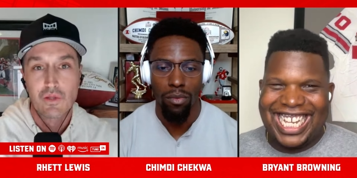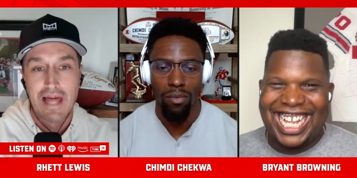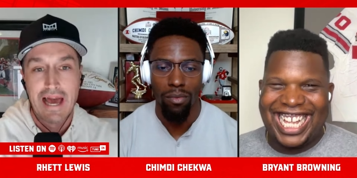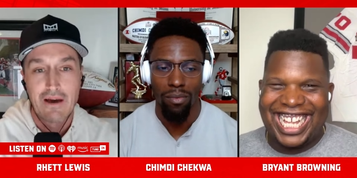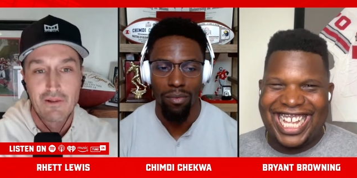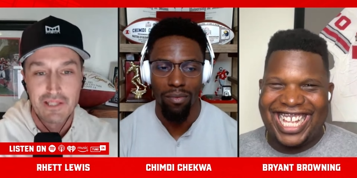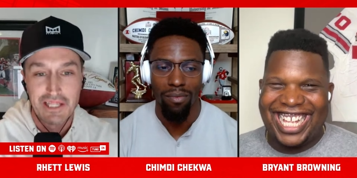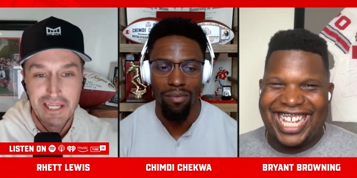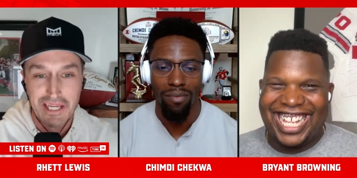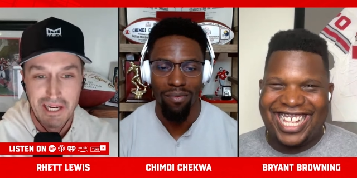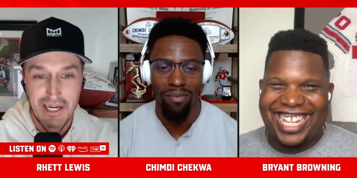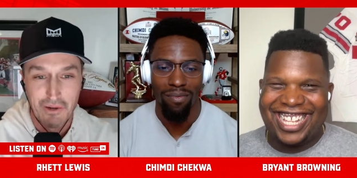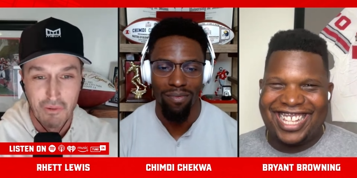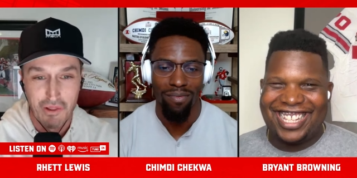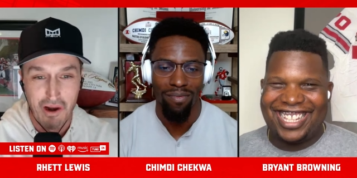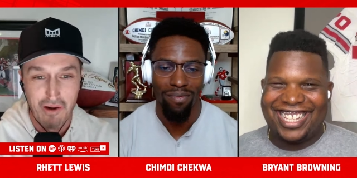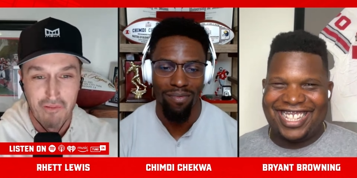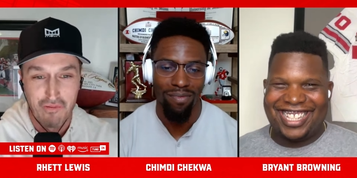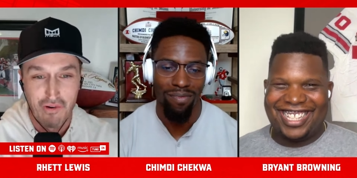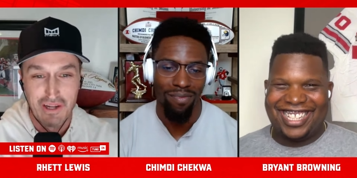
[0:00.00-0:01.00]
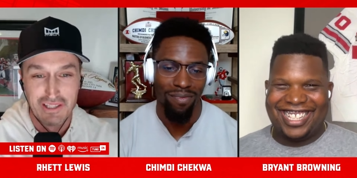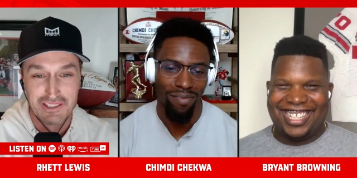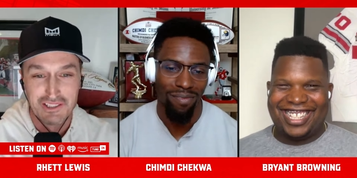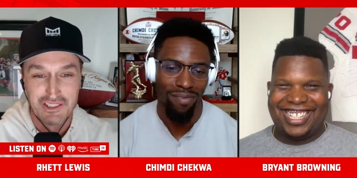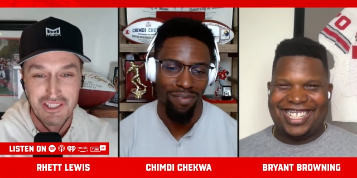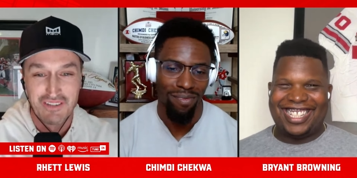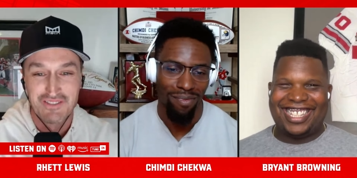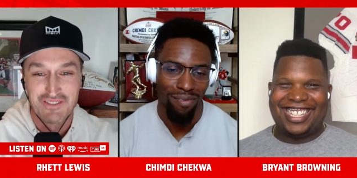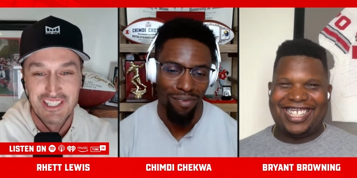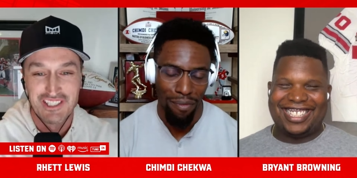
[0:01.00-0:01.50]
Speaker 1: loudly here with our
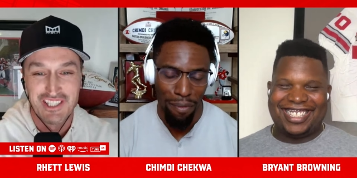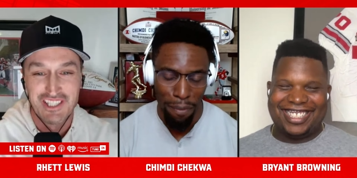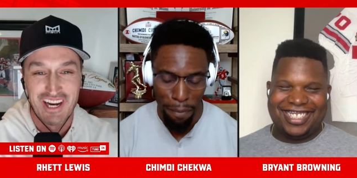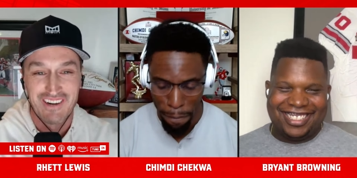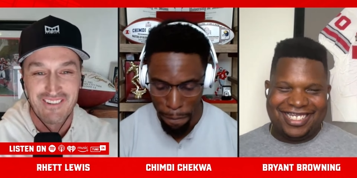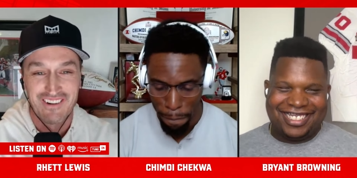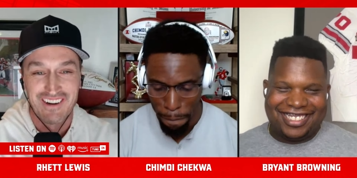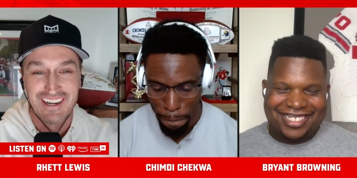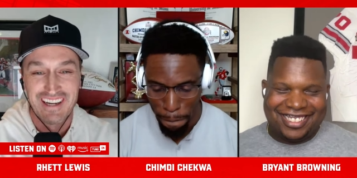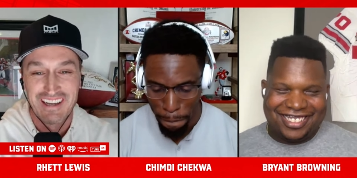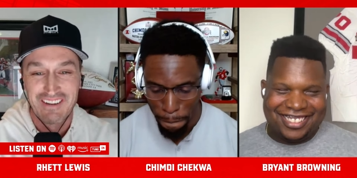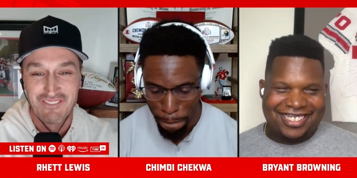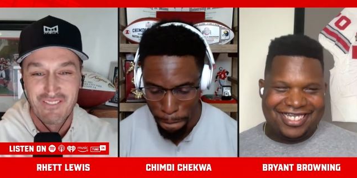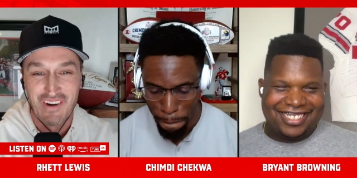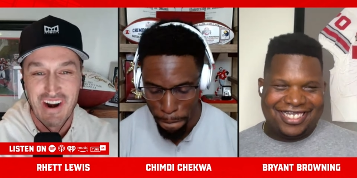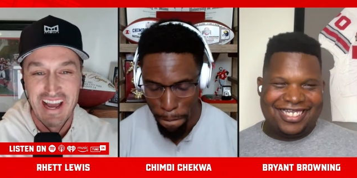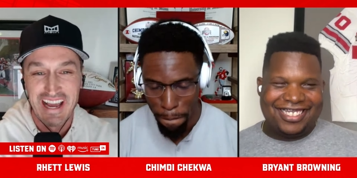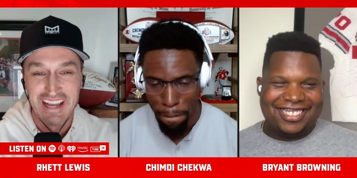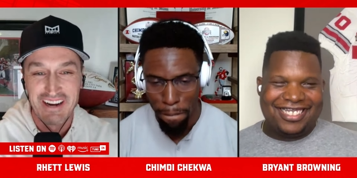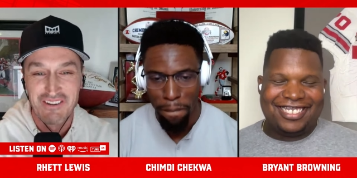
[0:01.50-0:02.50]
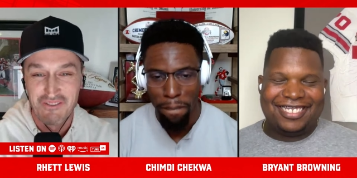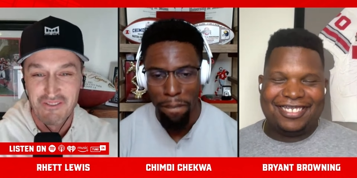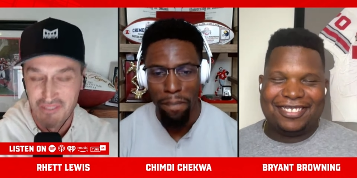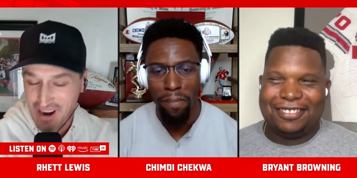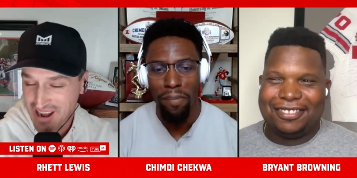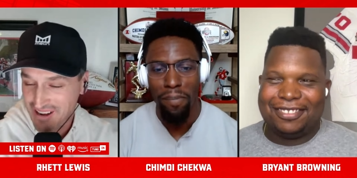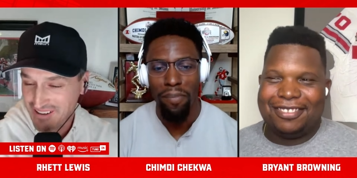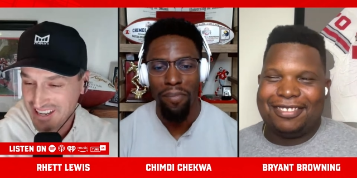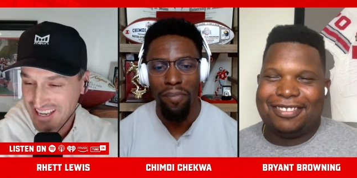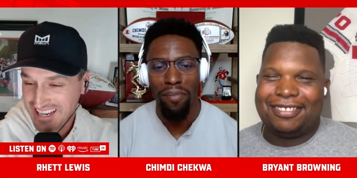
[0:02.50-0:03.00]
friends Chimdi Chekwa and Bryant
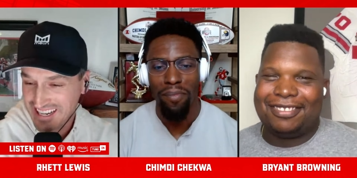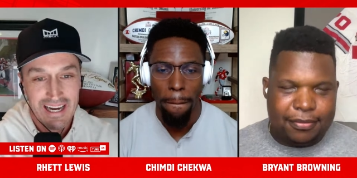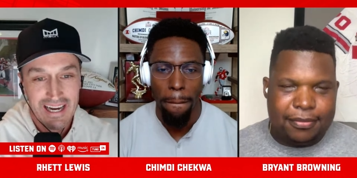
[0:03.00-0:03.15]
Browning.